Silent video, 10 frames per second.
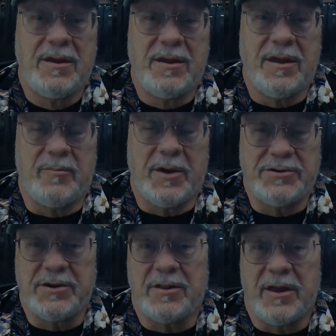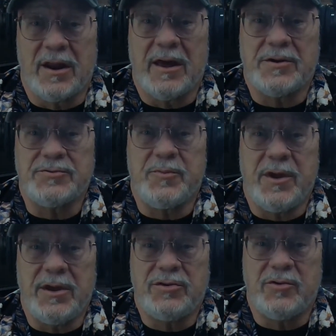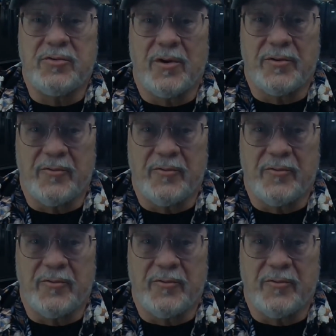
it basically allows me to run